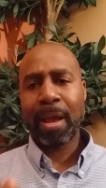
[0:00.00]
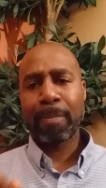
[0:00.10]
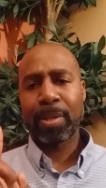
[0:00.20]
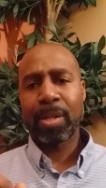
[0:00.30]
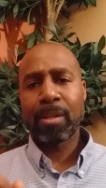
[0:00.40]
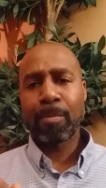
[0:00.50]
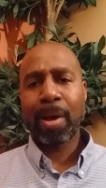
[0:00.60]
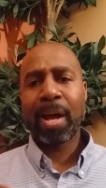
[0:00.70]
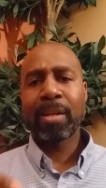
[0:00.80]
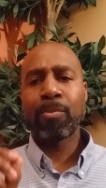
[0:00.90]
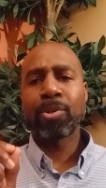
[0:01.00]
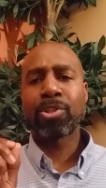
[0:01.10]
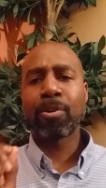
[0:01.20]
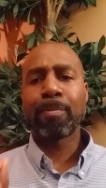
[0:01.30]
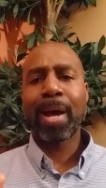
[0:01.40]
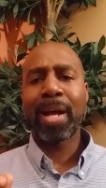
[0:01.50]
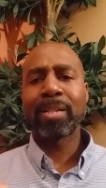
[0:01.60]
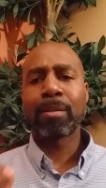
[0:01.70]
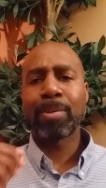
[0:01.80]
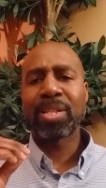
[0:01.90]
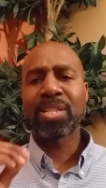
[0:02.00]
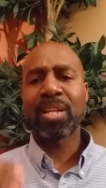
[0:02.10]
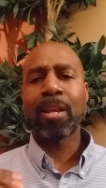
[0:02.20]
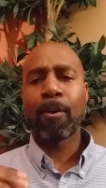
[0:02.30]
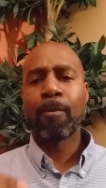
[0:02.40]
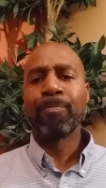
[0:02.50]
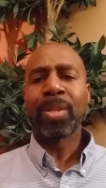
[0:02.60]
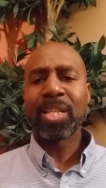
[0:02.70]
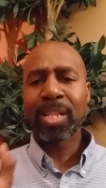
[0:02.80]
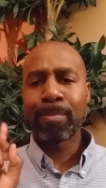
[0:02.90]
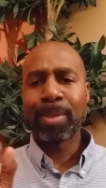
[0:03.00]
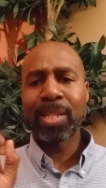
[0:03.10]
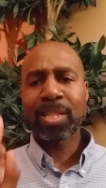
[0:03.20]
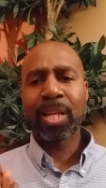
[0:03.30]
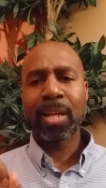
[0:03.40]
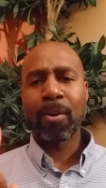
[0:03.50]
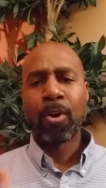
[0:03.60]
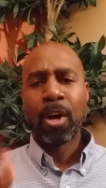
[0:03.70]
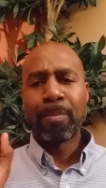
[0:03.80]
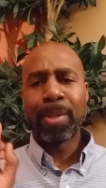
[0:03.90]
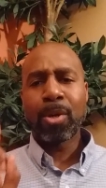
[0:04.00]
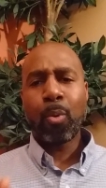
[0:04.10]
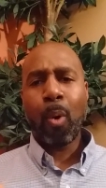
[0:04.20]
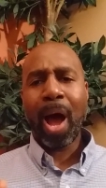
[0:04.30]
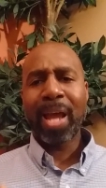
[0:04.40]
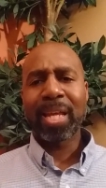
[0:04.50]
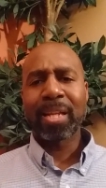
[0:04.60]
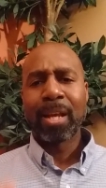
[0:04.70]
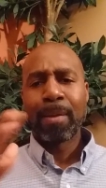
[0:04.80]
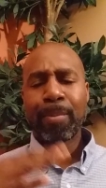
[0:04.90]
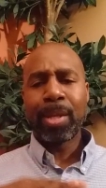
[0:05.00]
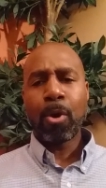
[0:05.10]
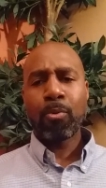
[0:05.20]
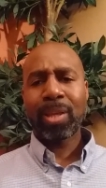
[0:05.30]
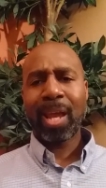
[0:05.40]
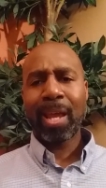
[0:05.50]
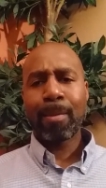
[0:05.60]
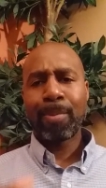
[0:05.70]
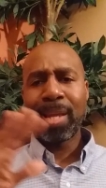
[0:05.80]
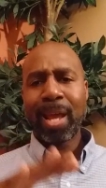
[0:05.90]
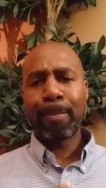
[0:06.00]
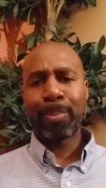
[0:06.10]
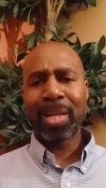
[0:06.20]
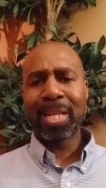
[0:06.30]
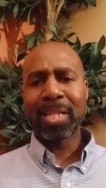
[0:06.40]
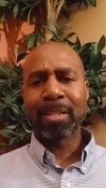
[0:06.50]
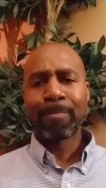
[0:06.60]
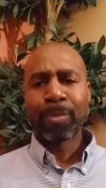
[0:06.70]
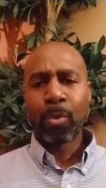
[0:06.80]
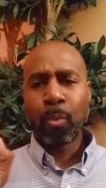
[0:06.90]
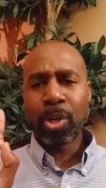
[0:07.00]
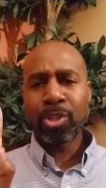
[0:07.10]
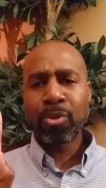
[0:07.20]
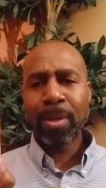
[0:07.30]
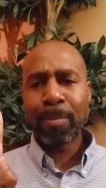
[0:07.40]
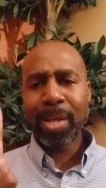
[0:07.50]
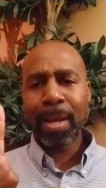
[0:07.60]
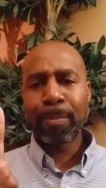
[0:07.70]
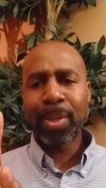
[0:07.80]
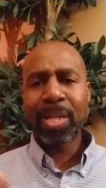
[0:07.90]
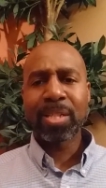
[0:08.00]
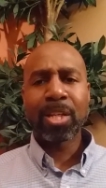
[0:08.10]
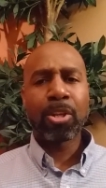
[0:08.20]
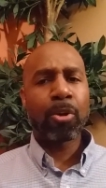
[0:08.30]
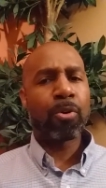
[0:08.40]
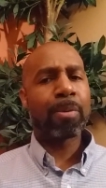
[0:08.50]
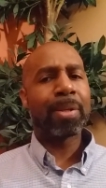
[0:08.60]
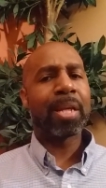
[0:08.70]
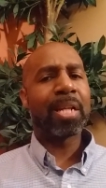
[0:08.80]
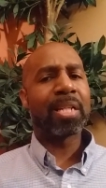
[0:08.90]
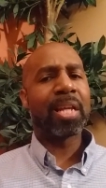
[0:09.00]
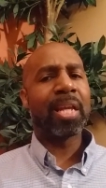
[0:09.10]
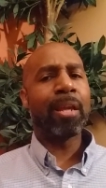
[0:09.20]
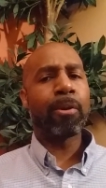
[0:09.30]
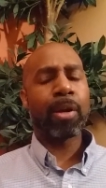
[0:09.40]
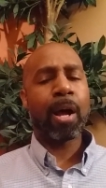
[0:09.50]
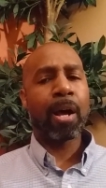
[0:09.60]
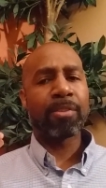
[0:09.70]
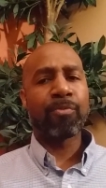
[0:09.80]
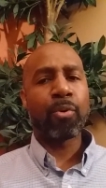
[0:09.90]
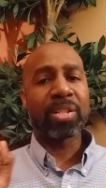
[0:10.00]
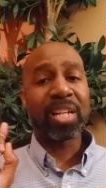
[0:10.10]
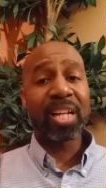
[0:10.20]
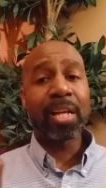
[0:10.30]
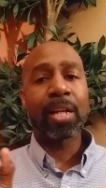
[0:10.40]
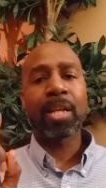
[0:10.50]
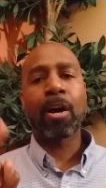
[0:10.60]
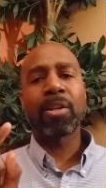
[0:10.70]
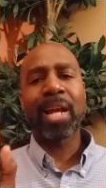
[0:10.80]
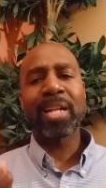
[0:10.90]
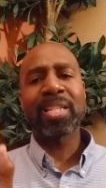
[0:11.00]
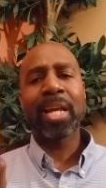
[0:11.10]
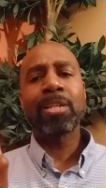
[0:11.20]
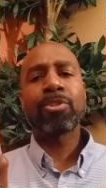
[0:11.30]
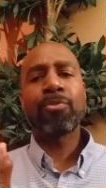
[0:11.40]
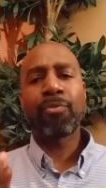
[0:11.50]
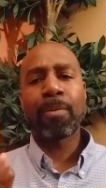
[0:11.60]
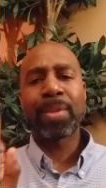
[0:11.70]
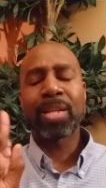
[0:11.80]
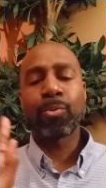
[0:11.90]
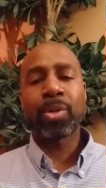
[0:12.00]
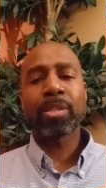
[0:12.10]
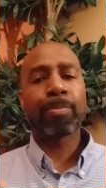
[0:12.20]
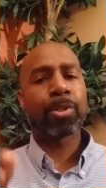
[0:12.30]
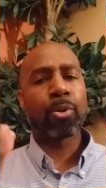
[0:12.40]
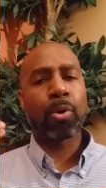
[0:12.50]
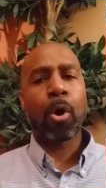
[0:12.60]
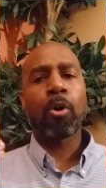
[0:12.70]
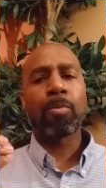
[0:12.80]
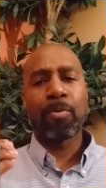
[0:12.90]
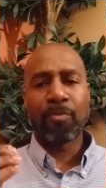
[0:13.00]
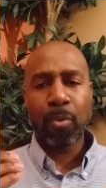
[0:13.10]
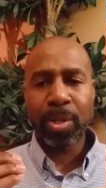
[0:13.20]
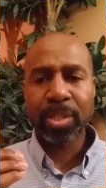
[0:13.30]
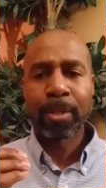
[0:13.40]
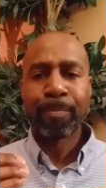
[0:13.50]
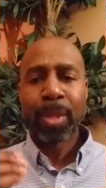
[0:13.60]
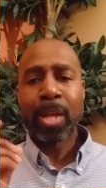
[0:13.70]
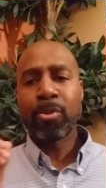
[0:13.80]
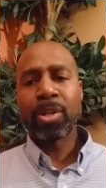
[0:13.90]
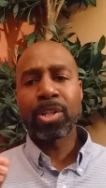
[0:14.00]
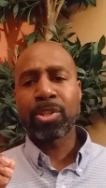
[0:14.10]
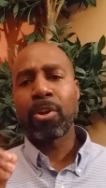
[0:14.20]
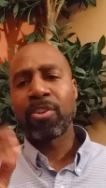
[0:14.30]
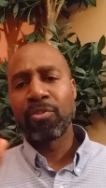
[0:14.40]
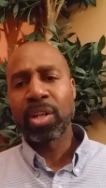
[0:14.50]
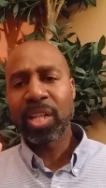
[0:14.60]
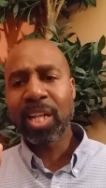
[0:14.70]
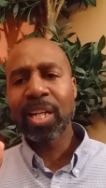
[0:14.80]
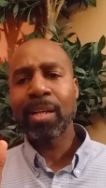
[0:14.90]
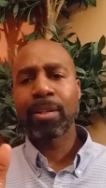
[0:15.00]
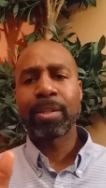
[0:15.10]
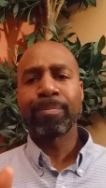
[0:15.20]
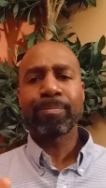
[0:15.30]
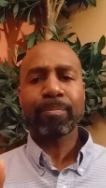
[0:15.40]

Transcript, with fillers: happening in your mind. He wants your mind to be still. He says, be still, be quiet, be okay, be at peace. Once you can be at peace, then you're going to begin to hear God's voice clearly, y'all. And that takes you from this whisper to an audible voice. And you can discern it really clearly